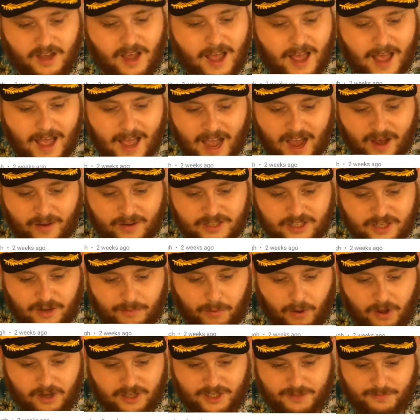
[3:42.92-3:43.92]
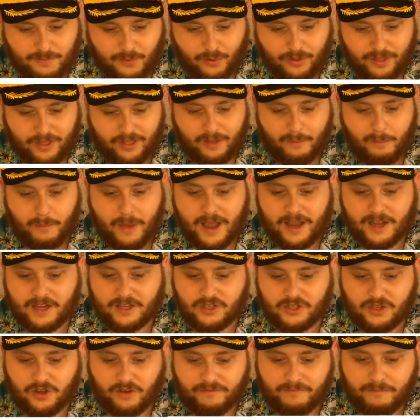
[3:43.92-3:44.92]
how is it possible that the
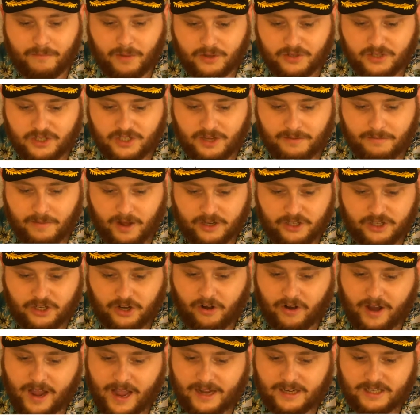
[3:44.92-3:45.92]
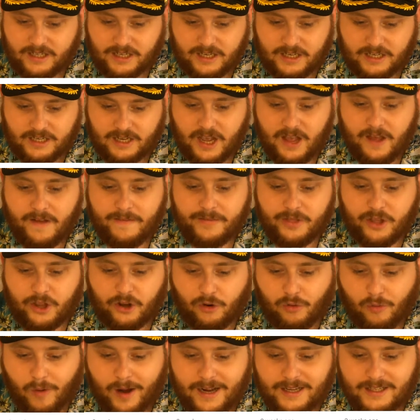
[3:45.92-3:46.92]
makers of Monster Munch created the
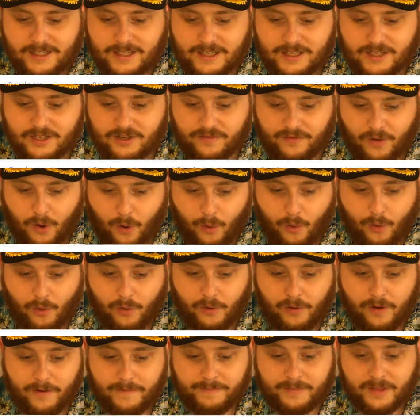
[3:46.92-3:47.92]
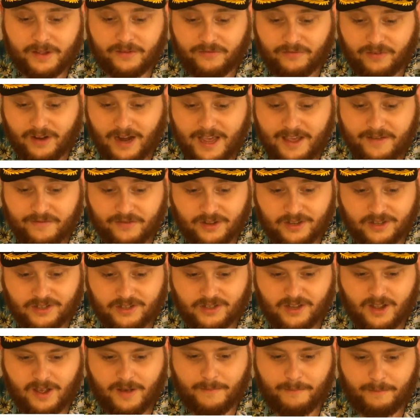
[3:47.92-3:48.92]
greatest of all
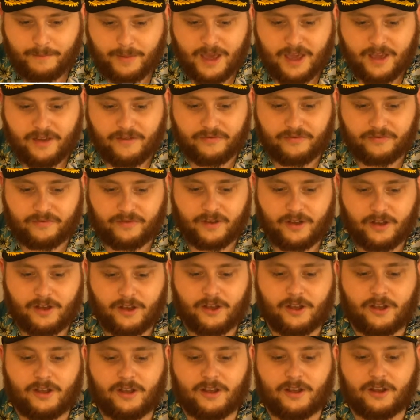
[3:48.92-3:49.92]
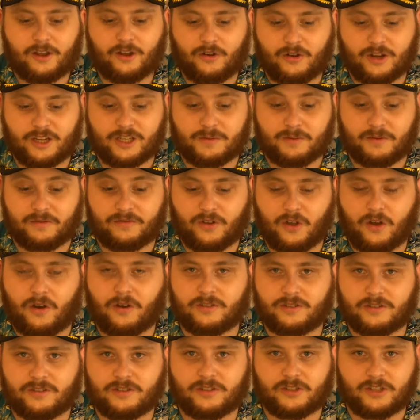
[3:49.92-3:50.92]
flavors, beef, crisp of
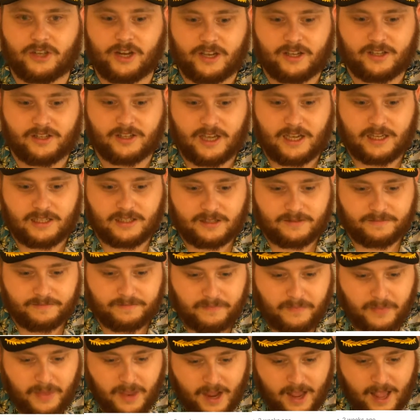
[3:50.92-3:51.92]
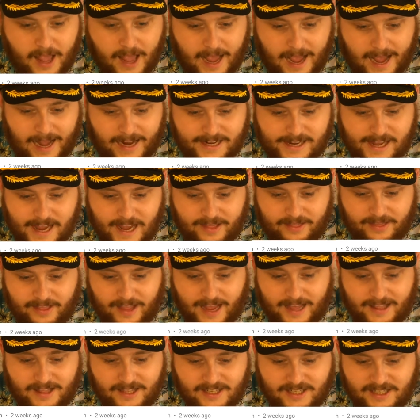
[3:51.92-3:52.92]
gods, she says, and yet
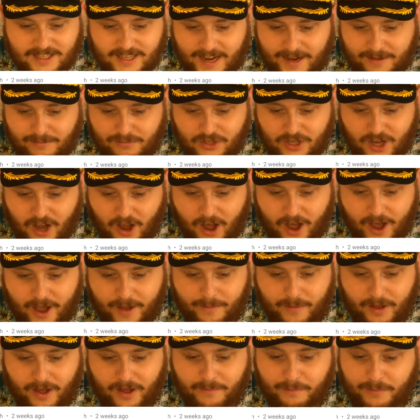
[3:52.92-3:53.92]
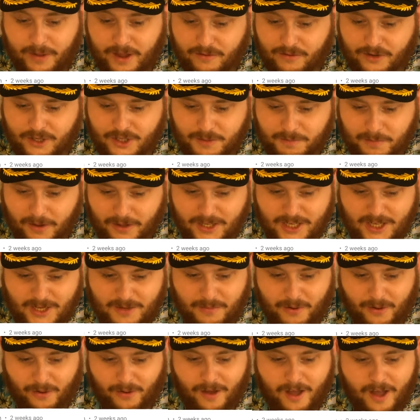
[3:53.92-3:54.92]
at the same time be
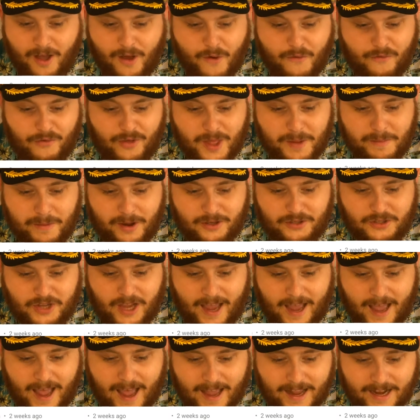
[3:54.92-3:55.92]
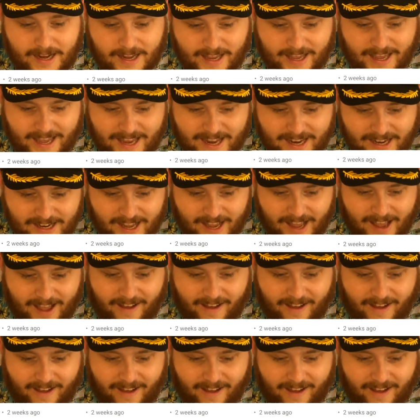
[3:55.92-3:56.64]
responsible for the most heinous